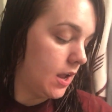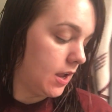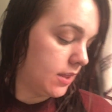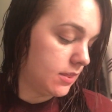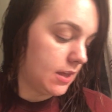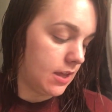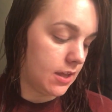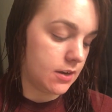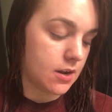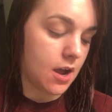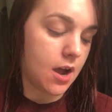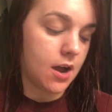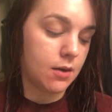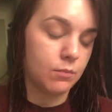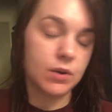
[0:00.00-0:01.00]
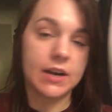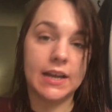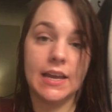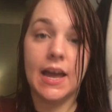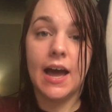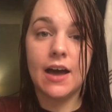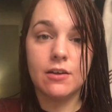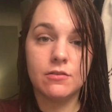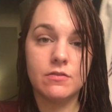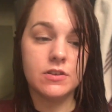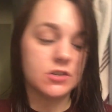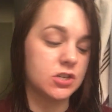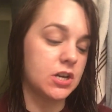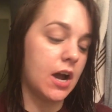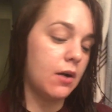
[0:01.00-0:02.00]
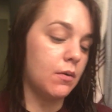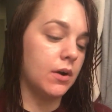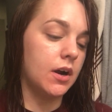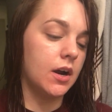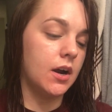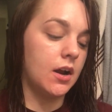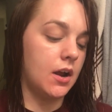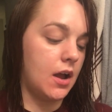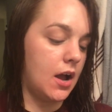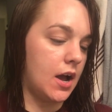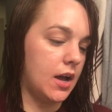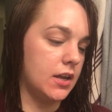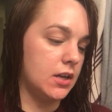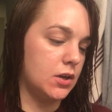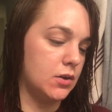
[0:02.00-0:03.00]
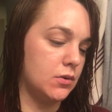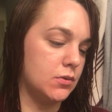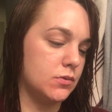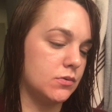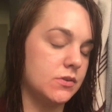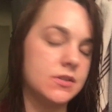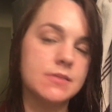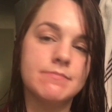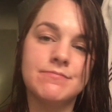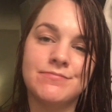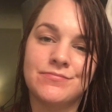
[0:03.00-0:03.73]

And then when I get out of the shower, I use,